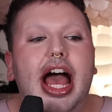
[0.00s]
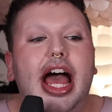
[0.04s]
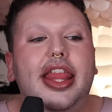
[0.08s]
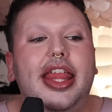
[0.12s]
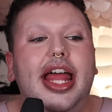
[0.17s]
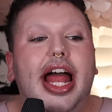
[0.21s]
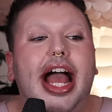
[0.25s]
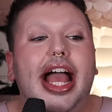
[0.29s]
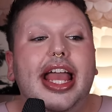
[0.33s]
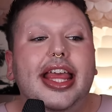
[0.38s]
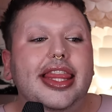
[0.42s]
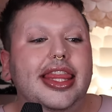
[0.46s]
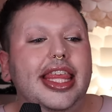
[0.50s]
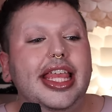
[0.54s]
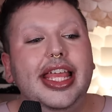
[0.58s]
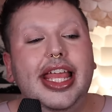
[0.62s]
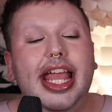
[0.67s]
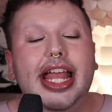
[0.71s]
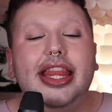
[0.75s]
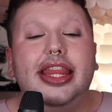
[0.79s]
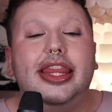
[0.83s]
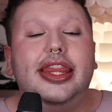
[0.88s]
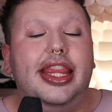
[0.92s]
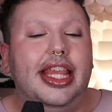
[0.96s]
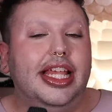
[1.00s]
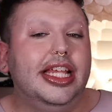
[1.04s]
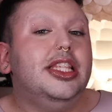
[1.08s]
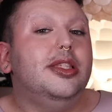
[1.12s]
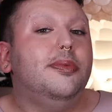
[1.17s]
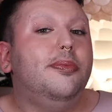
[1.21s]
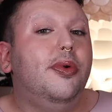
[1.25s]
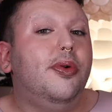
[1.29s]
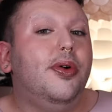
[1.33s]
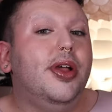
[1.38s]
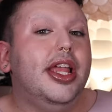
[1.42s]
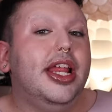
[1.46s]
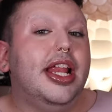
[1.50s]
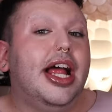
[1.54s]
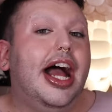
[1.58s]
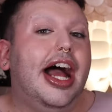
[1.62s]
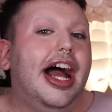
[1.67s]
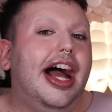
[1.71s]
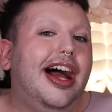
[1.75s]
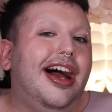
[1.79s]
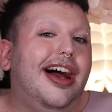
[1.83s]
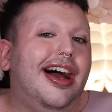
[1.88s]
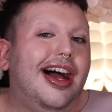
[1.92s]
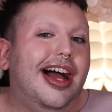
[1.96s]
that I think at this point,
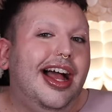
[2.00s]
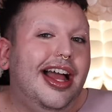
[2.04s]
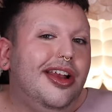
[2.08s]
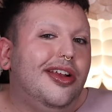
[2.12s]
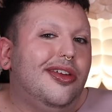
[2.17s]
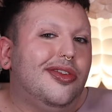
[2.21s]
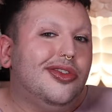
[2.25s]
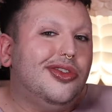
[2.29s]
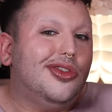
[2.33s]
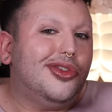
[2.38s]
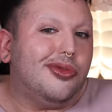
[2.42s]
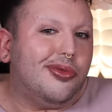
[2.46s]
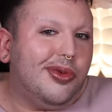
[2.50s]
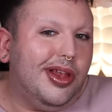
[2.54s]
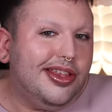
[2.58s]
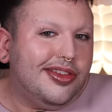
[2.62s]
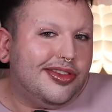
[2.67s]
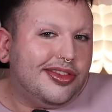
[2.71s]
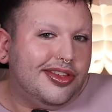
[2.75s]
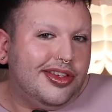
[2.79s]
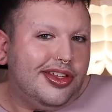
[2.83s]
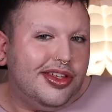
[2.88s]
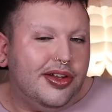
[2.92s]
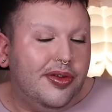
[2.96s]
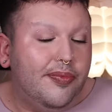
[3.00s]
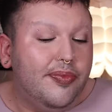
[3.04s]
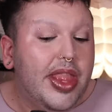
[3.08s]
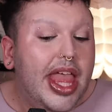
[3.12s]
I don't trust you.